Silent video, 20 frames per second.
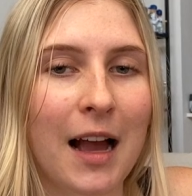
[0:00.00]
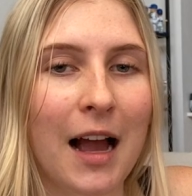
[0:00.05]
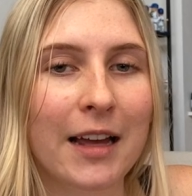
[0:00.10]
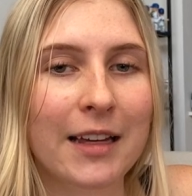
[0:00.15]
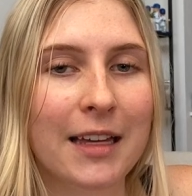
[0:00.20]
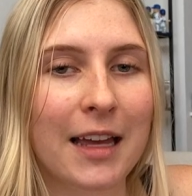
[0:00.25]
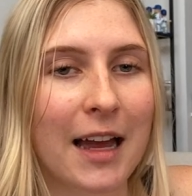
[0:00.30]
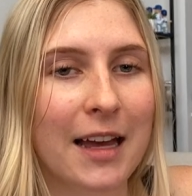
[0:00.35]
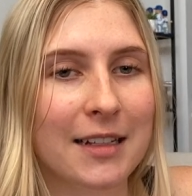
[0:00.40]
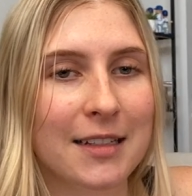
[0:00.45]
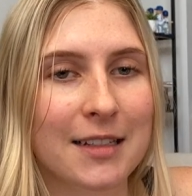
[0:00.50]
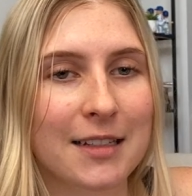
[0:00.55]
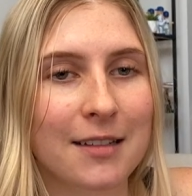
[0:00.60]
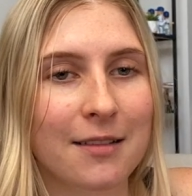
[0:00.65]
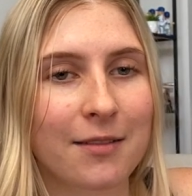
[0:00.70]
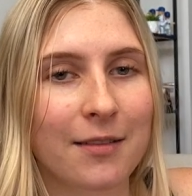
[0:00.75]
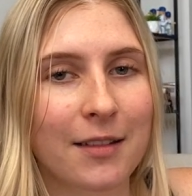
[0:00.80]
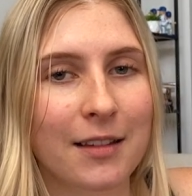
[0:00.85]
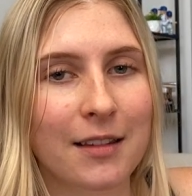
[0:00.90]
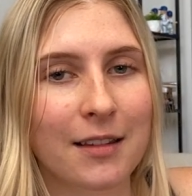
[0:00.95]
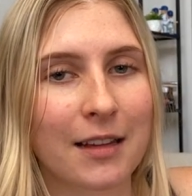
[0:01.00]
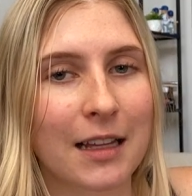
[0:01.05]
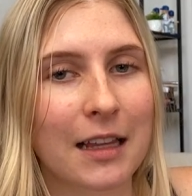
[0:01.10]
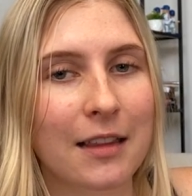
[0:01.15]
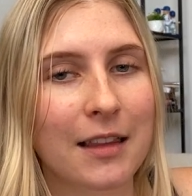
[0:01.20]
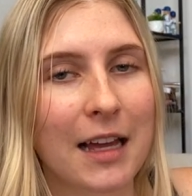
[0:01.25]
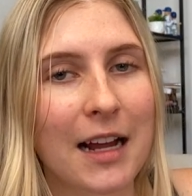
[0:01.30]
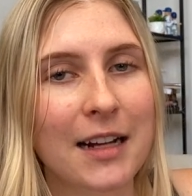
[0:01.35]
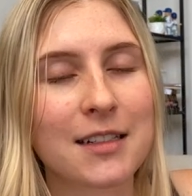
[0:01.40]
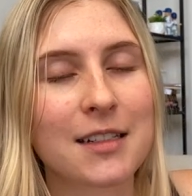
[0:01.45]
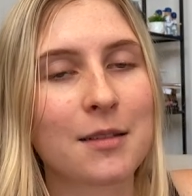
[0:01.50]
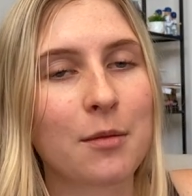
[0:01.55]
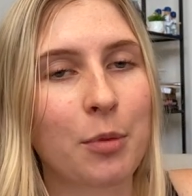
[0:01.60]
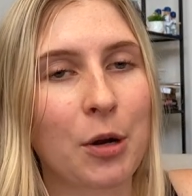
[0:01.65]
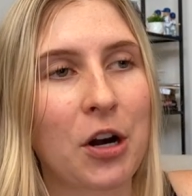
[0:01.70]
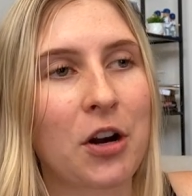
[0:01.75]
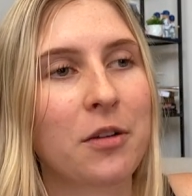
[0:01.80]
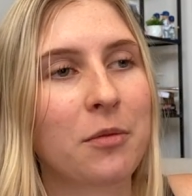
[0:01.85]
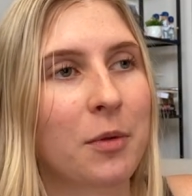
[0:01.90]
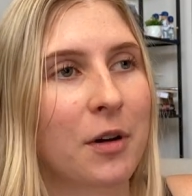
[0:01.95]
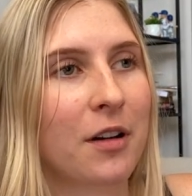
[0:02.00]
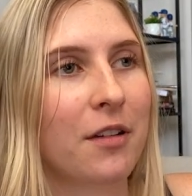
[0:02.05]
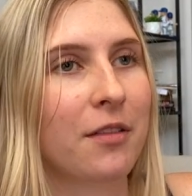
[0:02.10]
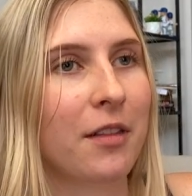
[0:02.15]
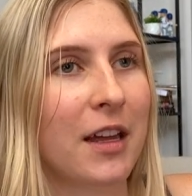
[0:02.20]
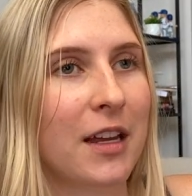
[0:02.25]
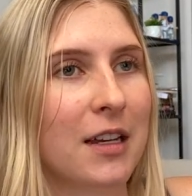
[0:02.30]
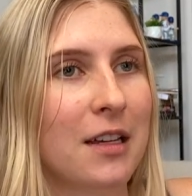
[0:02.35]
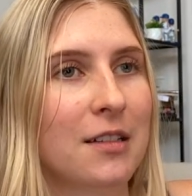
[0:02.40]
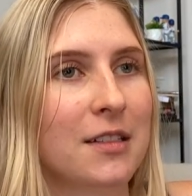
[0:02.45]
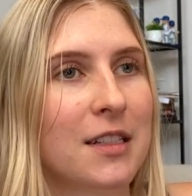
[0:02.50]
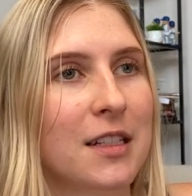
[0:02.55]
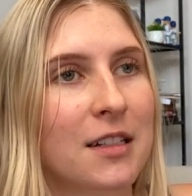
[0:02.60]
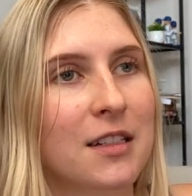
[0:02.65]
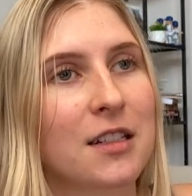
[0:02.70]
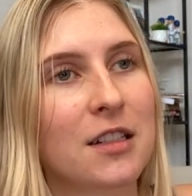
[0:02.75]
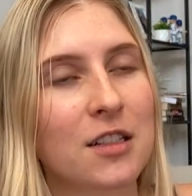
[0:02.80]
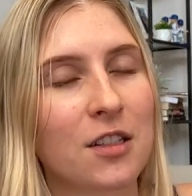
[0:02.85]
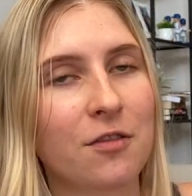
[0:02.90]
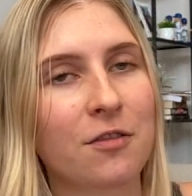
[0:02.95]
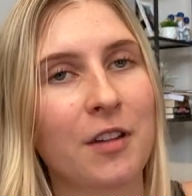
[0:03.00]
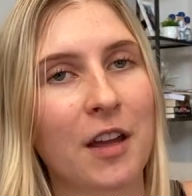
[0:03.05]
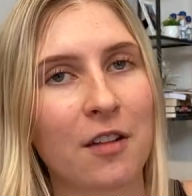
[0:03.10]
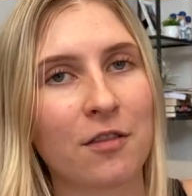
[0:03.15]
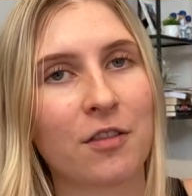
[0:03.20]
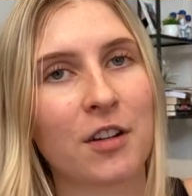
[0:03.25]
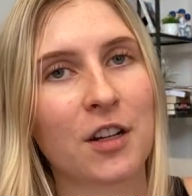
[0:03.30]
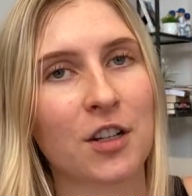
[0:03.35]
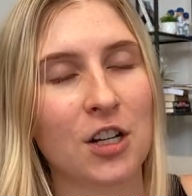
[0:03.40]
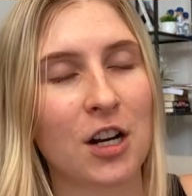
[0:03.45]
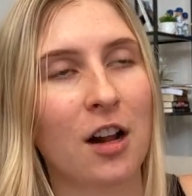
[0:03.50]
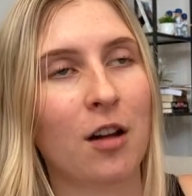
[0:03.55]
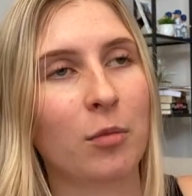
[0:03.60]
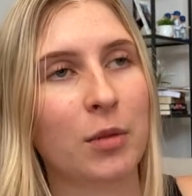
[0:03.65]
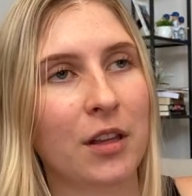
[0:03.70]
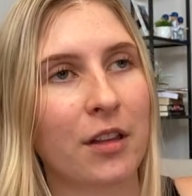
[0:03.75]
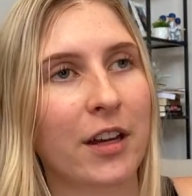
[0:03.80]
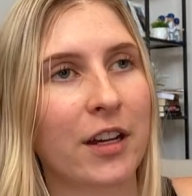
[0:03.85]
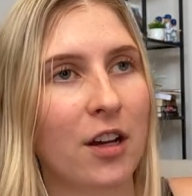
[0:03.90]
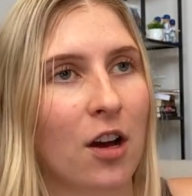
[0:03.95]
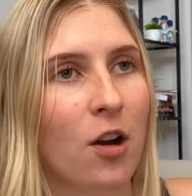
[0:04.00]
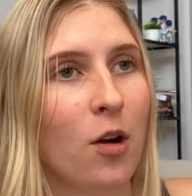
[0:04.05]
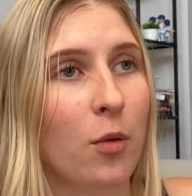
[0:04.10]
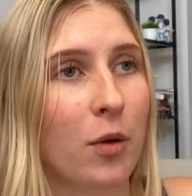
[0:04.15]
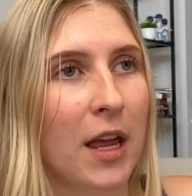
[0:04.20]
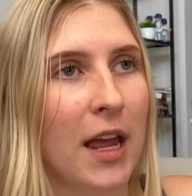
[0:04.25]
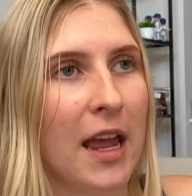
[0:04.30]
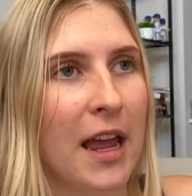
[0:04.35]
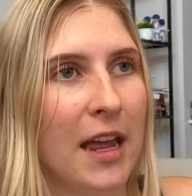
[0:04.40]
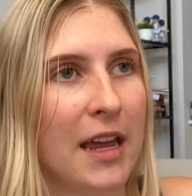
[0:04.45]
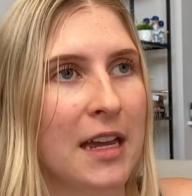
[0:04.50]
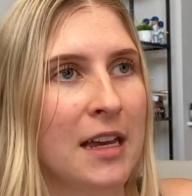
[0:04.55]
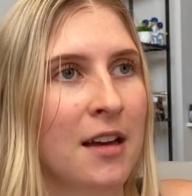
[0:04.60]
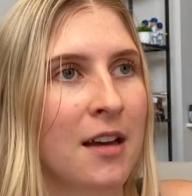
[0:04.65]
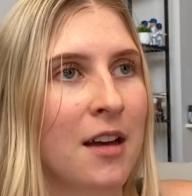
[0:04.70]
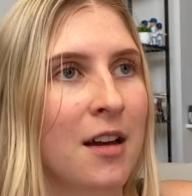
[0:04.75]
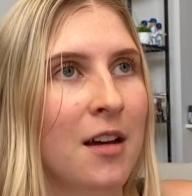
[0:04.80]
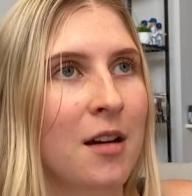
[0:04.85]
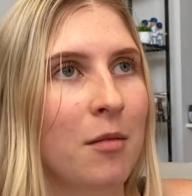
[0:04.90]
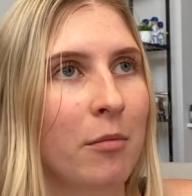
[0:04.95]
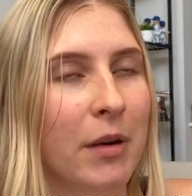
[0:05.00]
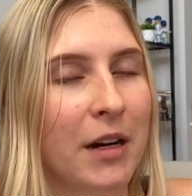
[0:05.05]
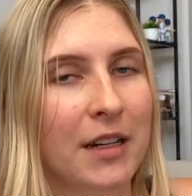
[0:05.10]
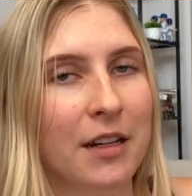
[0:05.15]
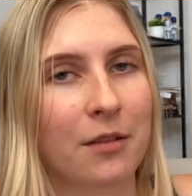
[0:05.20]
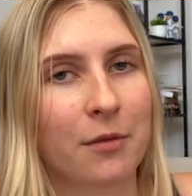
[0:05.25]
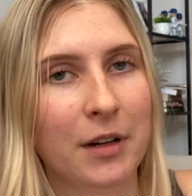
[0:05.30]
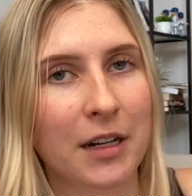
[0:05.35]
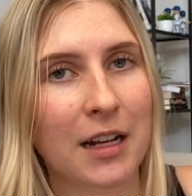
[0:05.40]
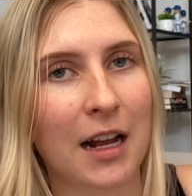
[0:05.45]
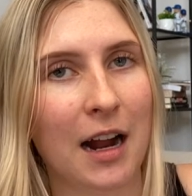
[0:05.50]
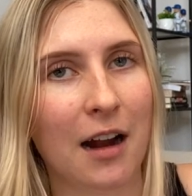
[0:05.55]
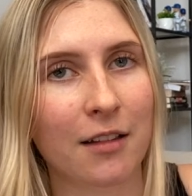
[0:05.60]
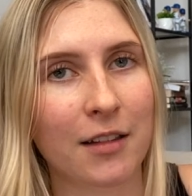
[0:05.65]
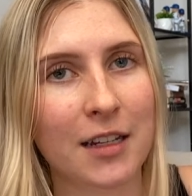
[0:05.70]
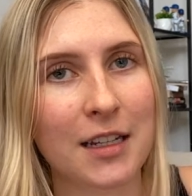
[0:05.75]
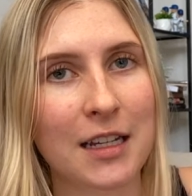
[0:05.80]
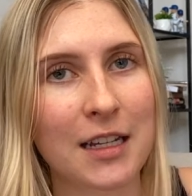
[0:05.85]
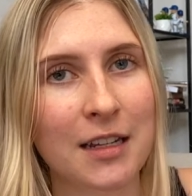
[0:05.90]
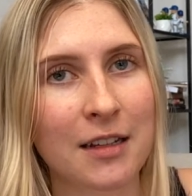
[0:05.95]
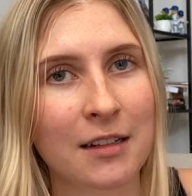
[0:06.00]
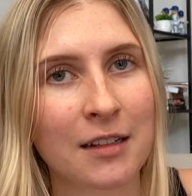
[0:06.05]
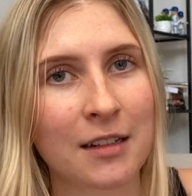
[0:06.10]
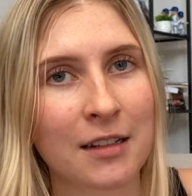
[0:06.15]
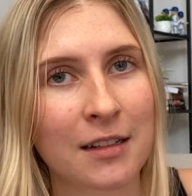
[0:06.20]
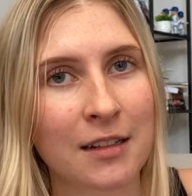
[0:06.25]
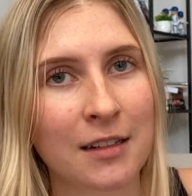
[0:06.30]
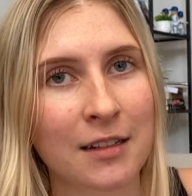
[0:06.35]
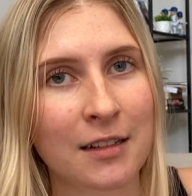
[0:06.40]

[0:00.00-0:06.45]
I guess that's the part where, like, since it's a fan fiction, I'll be like, okay. But in reality,